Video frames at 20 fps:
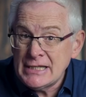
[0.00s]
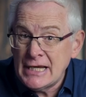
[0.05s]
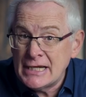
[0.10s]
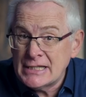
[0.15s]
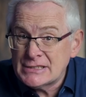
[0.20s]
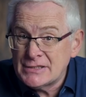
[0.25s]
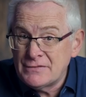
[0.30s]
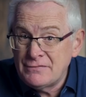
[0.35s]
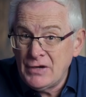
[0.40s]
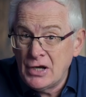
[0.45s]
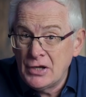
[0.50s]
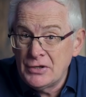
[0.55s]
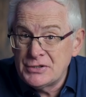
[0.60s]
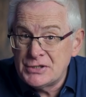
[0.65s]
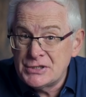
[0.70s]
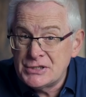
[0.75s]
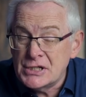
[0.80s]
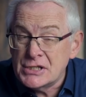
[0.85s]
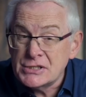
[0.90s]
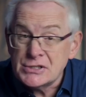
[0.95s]
tax
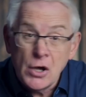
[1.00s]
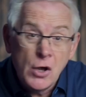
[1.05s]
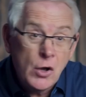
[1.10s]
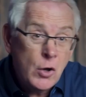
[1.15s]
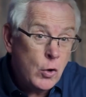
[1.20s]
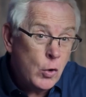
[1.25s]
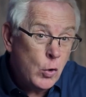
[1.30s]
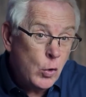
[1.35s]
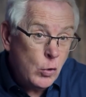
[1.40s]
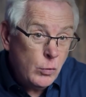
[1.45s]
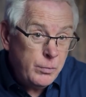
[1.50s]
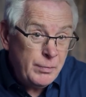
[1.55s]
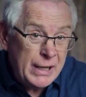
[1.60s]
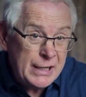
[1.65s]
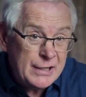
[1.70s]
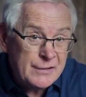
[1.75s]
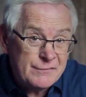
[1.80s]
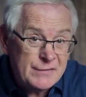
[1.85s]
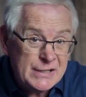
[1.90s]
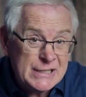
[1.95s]
advantages or
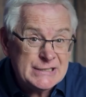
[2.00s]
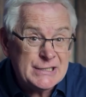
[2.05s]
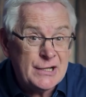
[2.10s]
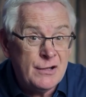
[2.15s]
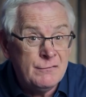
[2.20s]
benefits